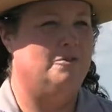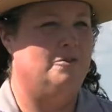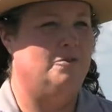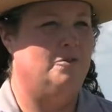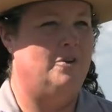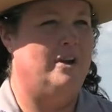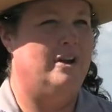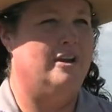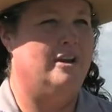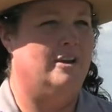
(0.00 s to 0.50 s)

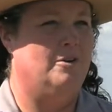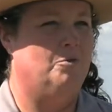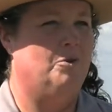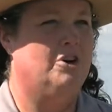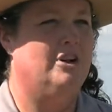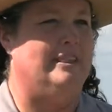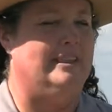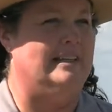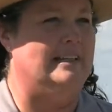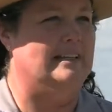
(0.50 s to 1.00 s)

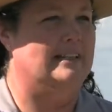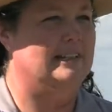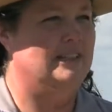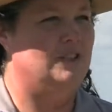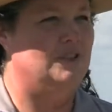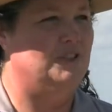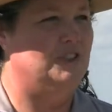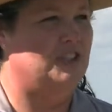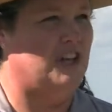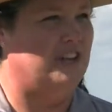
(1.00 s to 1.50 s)
a little
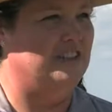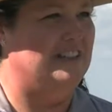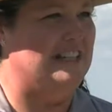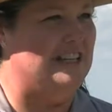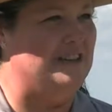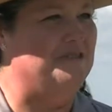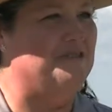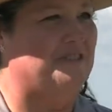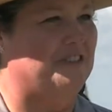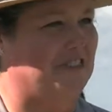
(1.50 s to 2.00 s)
too
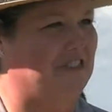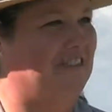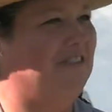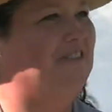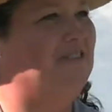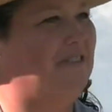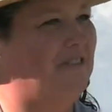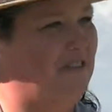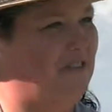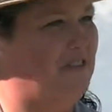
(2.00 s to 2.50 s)
salty for
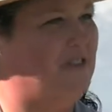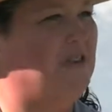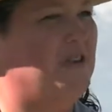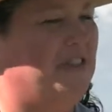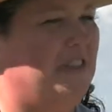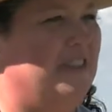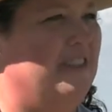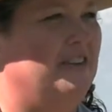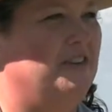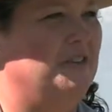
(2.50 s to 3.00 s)

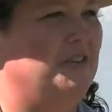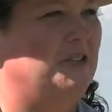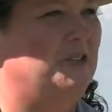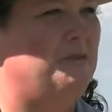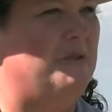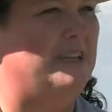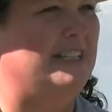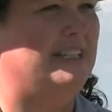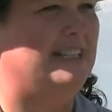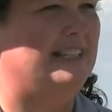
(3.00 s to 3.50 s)
those
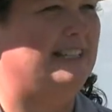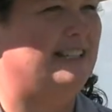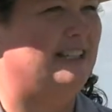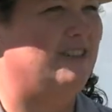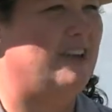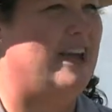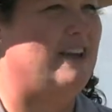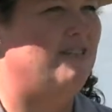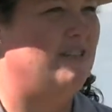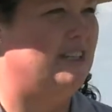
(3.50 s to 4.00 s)
species
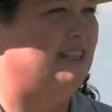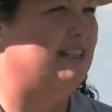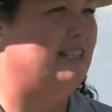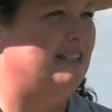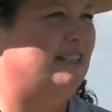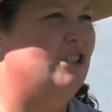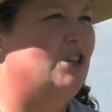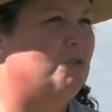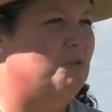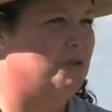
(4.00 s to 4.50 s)
to have this
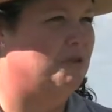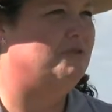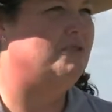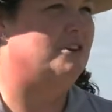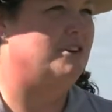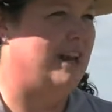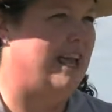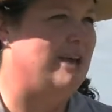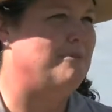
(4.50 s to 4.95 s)
as their preferred